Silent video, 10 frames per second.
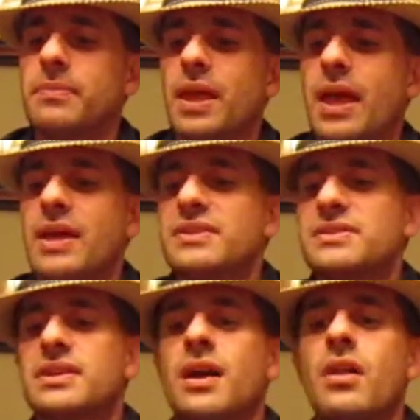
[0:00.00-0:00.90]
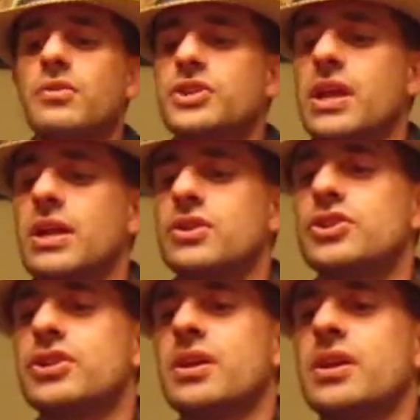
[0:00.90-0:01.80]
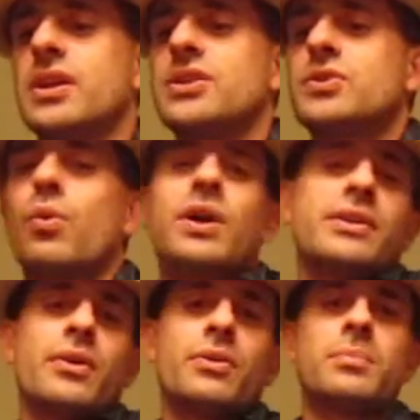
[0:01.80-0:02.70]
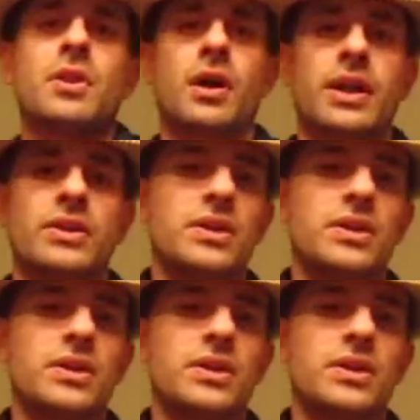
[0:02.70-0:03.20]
as the color change is quite notable on it.